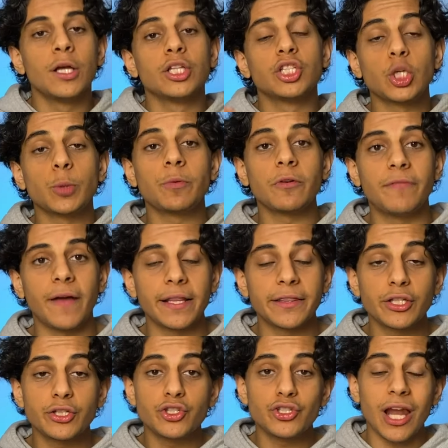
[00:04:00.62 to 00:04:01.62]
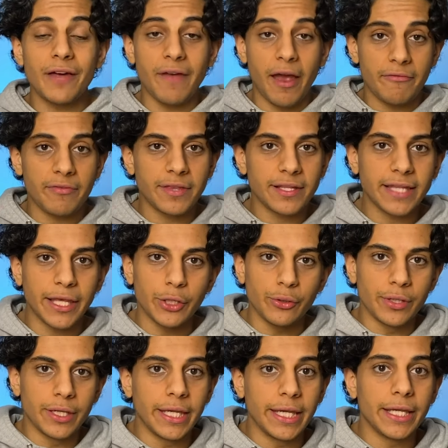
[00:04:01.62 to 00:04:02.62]
to prevent this, you should have everything that you
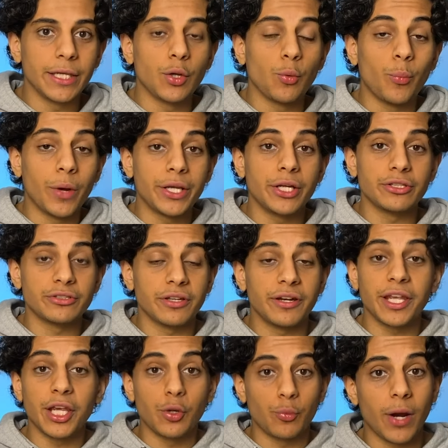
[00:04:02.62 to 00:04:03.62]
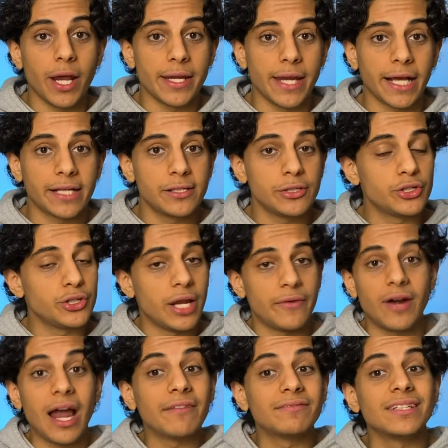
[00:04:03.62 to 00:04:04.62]
need when you're studying right next to you so you never
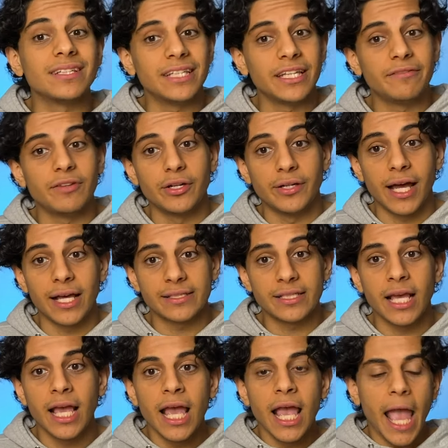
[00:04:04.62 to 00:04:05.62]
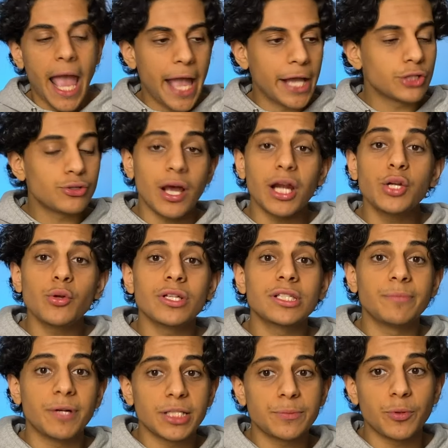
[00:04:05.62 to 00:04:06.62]
have to leave your desk. And try to do as
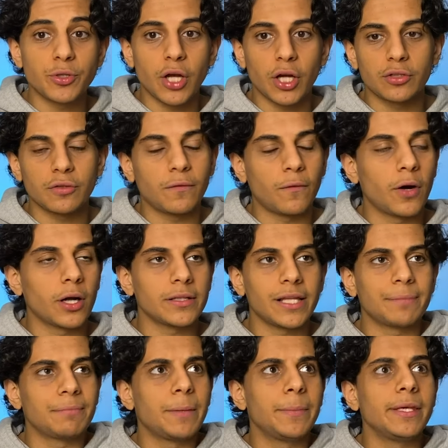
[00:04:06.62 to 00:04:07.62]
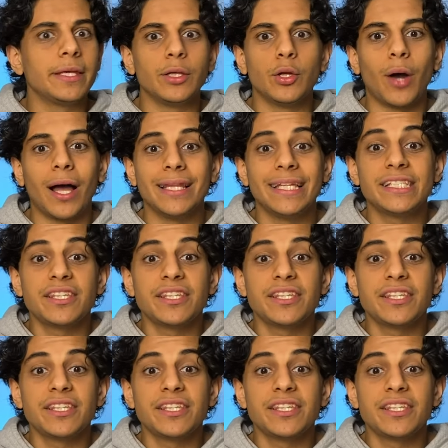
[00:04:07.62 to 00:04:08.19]
much productive work, like maybe, you know, at least